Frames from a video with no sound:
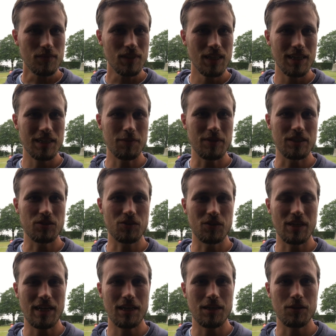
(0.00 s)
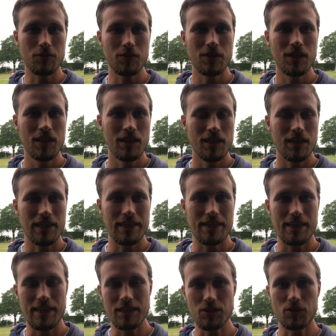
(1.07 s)
Anyway, so now at
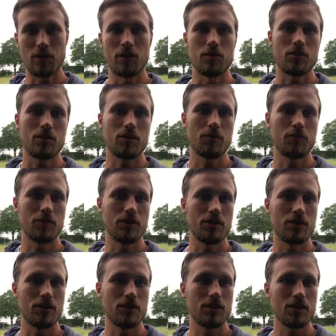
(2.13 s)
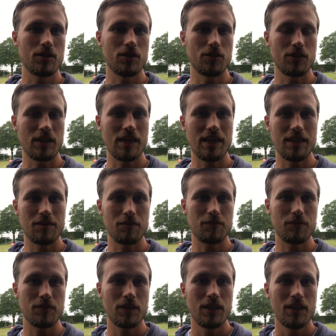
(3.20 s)
8 o'clock we're going to have
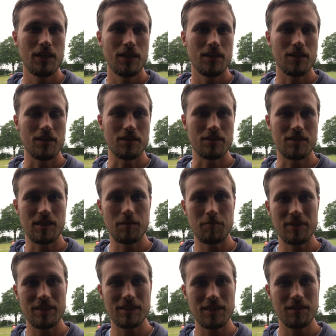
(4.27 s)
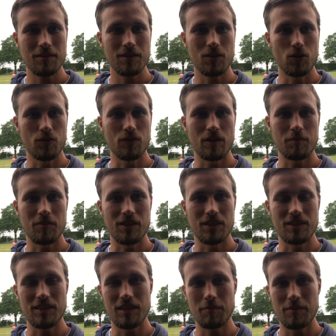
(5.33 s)
a team meeting over at my
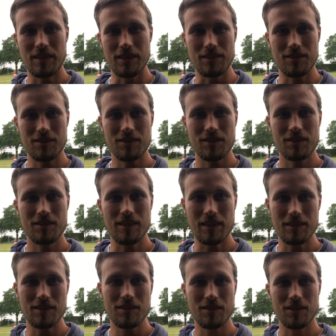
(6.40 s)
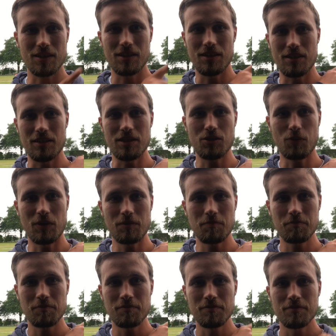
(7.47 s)
teammate's tent, this one,
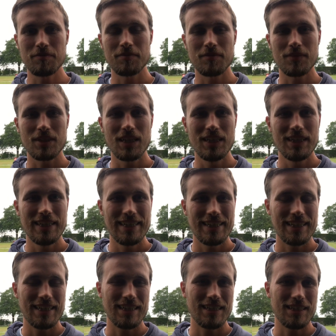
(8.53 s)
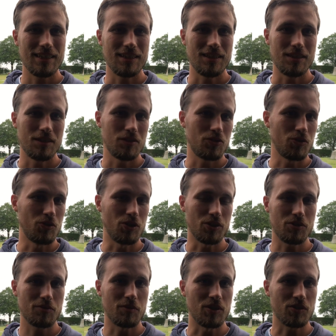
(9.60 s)
to
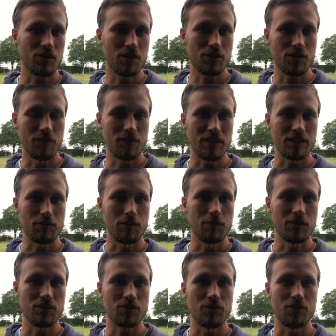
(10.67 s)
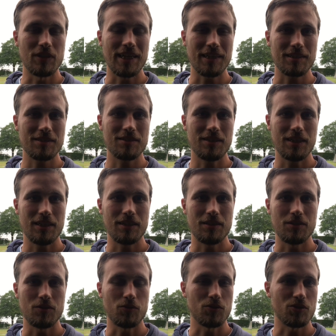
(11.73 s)
just discuss the things we want to do next
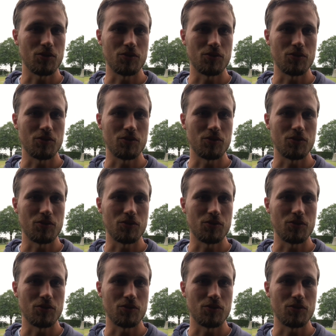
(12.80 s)
and also